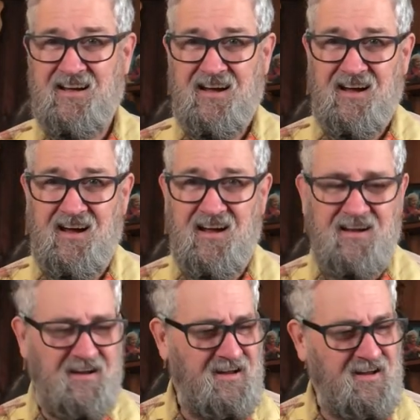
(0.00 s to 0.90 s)
I
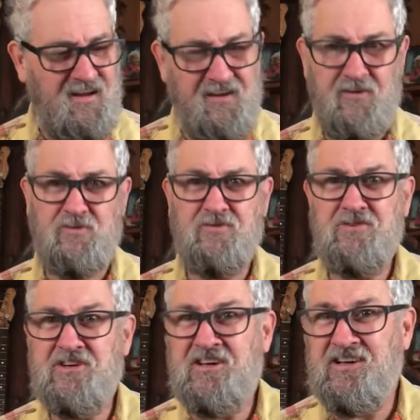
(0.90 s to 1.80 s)
had a
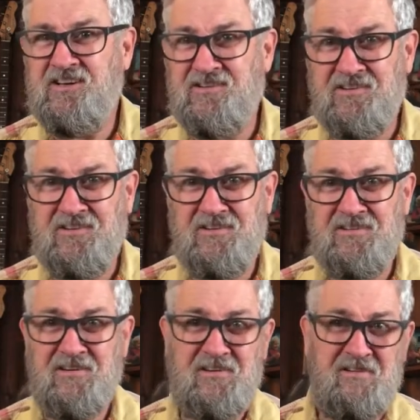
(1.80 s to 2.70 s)
real
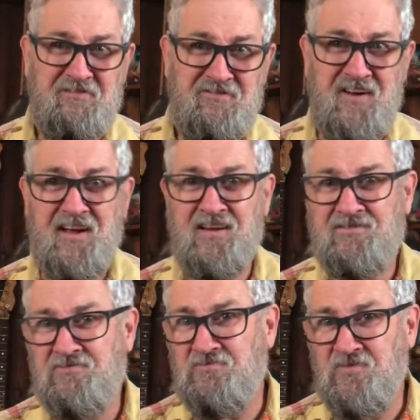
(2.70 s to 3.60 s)

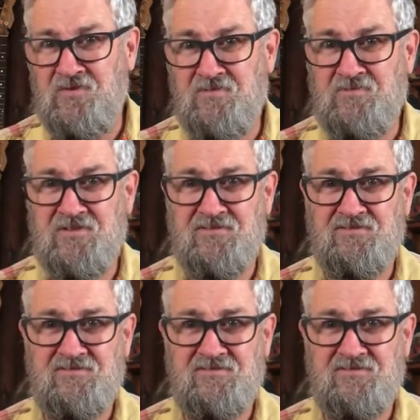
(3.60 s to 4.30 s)
fine woman,